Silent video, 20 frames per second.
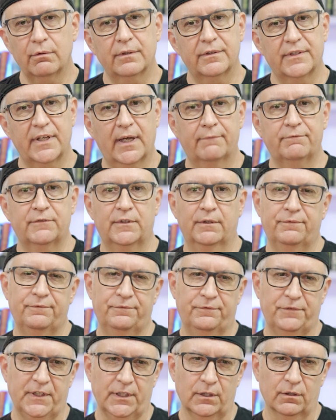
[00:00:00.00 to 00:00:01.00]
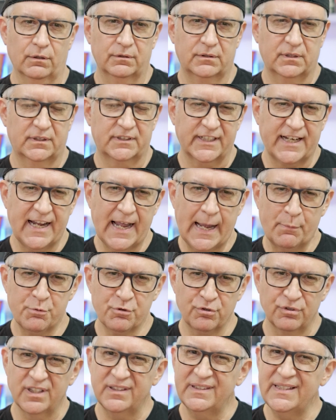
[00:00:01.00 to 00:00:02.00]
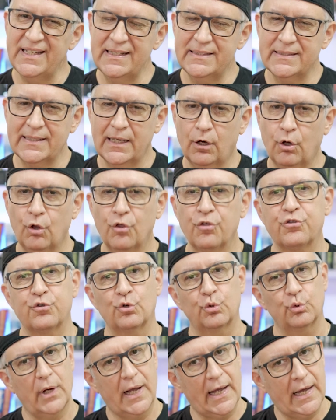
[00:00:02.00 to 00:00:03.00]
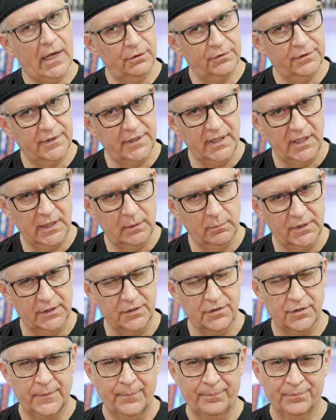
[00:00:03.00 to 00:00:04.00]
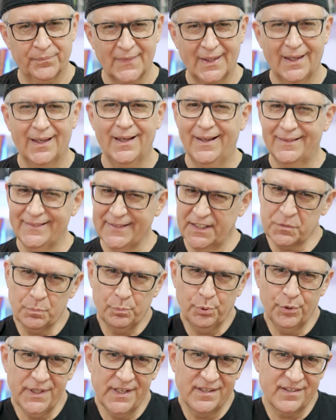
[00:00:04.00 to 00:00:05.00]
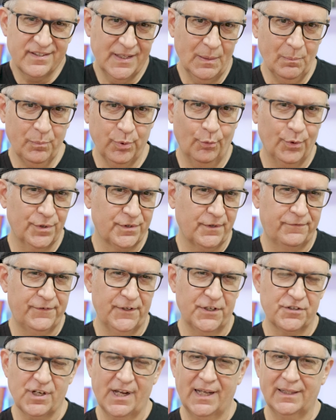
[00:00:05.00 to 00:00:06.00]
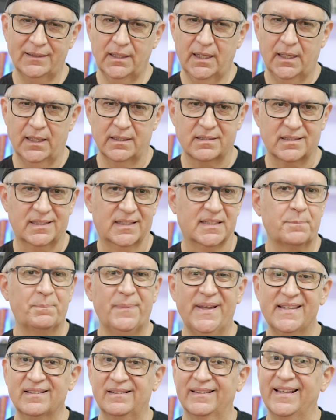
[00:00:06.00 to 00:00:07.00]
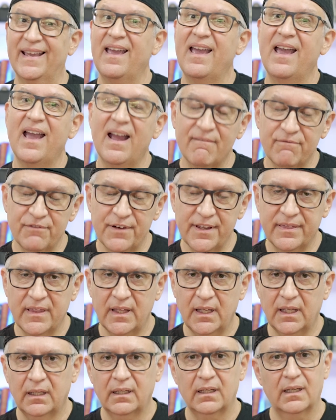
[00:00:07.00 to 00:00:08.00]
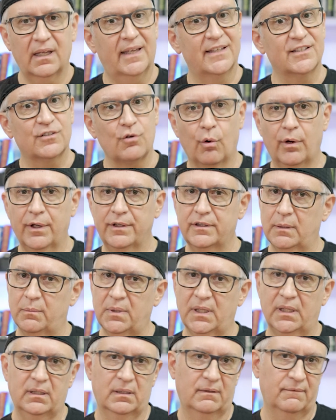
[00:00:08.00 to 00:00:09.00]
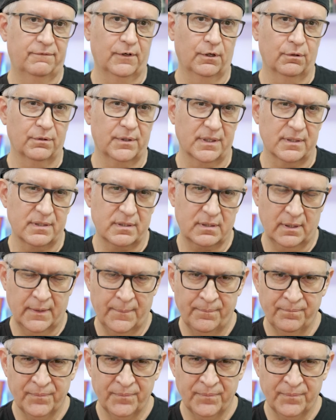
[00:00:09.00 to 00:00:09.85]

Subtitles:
depth of field to capture the detail throughout the image. And that's pretty simple with a fisheye lens since basically everything is going to be in focus.